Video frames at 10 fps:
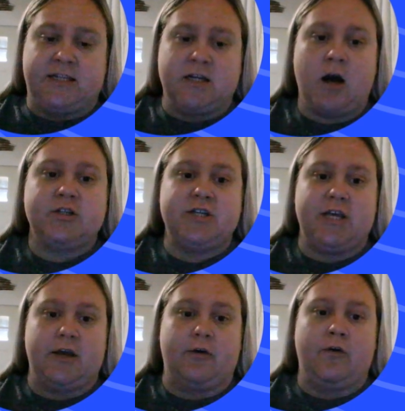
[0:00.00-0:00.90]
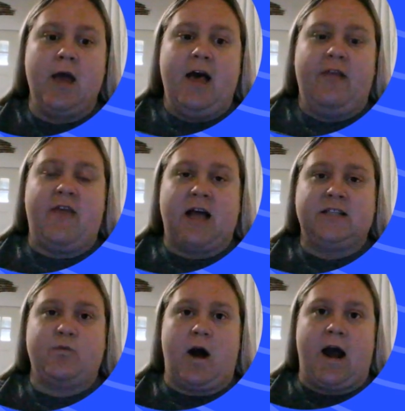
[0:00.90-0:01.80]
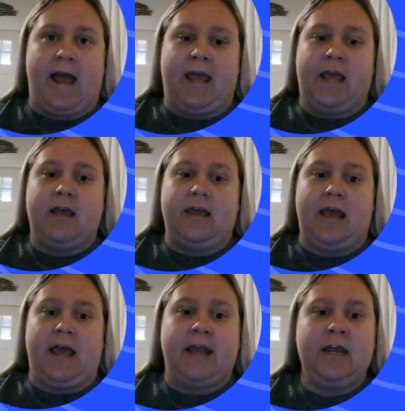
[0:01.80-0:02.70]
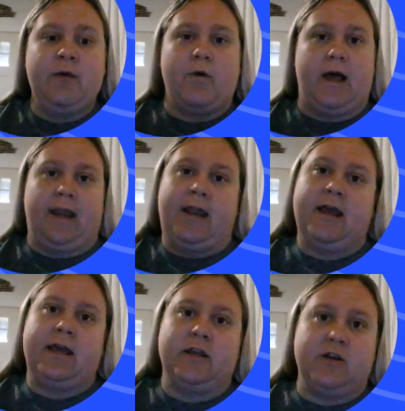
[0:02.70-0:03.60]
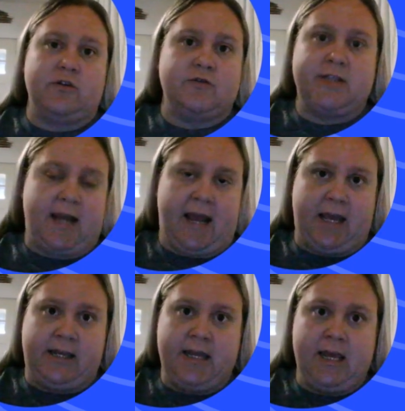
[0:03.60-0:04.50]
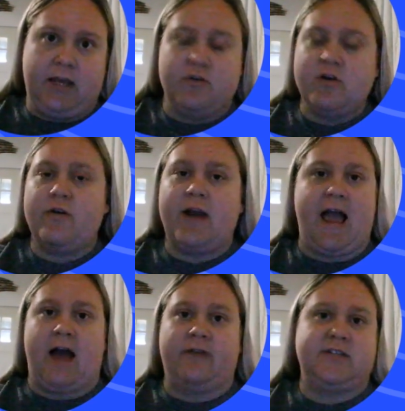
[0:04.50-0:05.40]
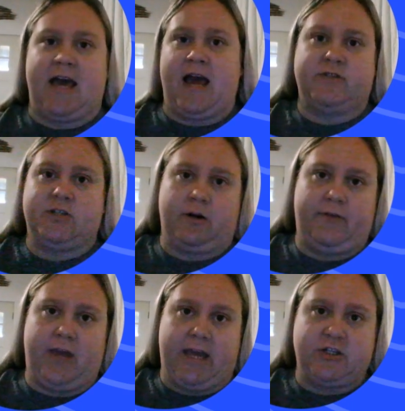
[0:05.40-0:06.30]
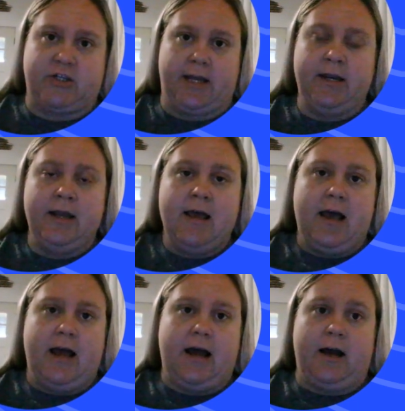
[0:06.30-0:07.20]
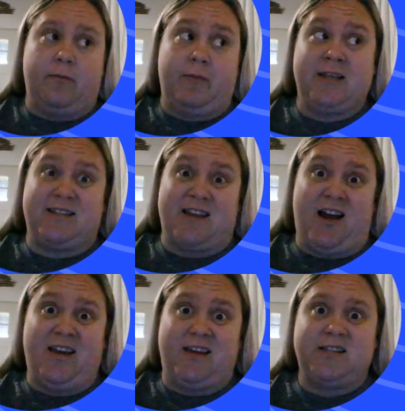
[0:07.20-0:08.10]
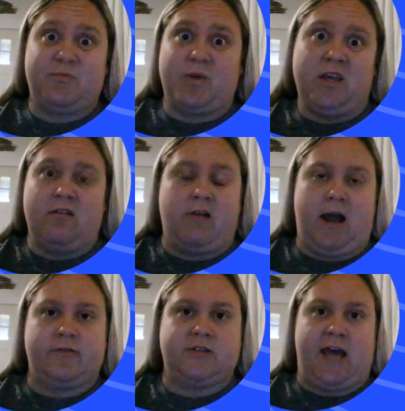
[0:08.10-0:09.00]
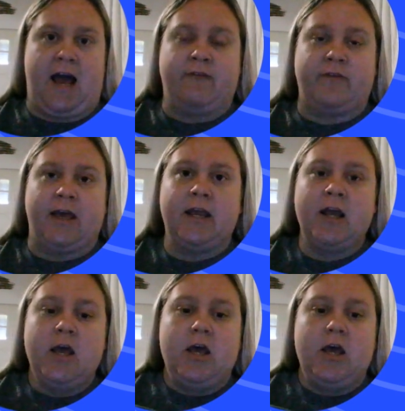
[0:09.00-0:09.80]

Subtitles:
they talk to you, that's why anyone can use an AED. You don't have to have a certification. It's nice, but you don't have to have it.